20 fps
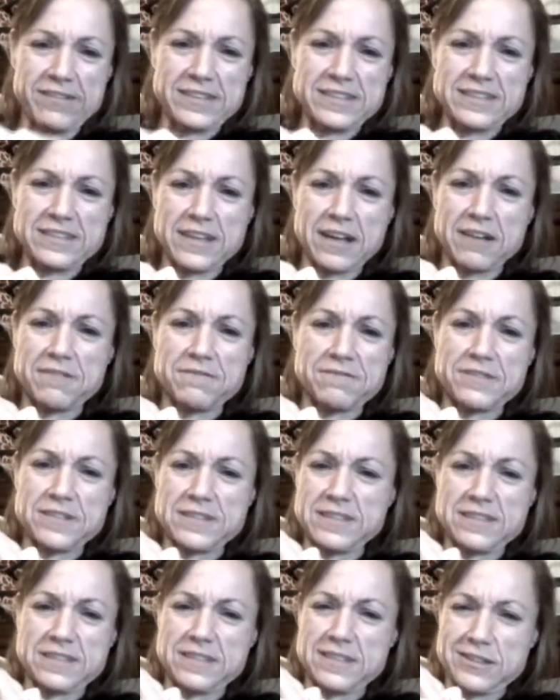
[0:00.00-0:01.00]
of this stuff,
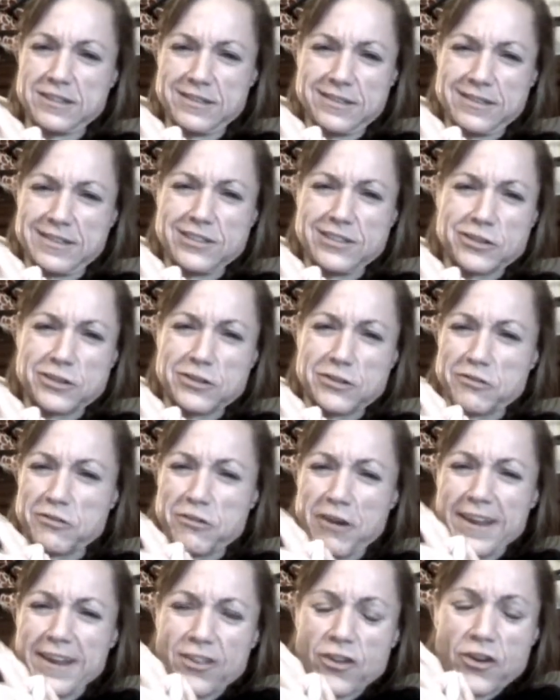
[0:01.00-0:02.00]
because these are
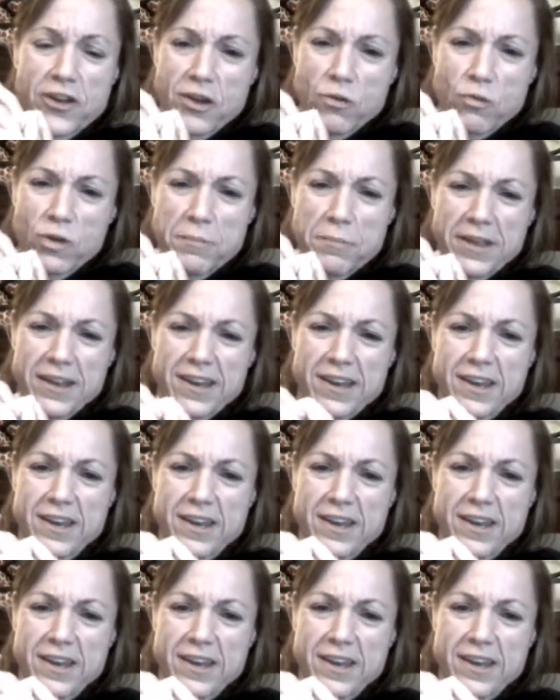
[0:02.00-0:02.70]
great-looking women.